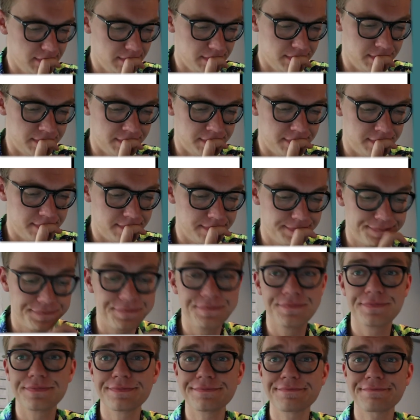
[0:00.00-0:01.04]

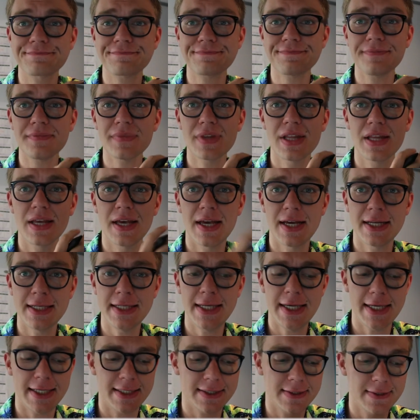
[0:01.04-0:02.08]
And
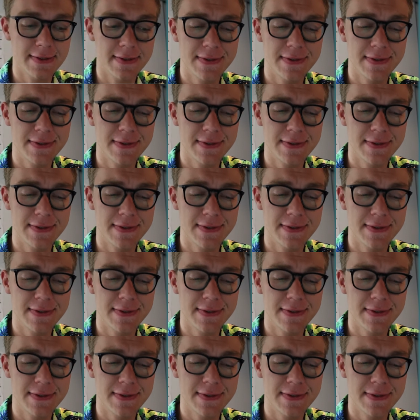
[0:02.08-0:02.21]
yeah,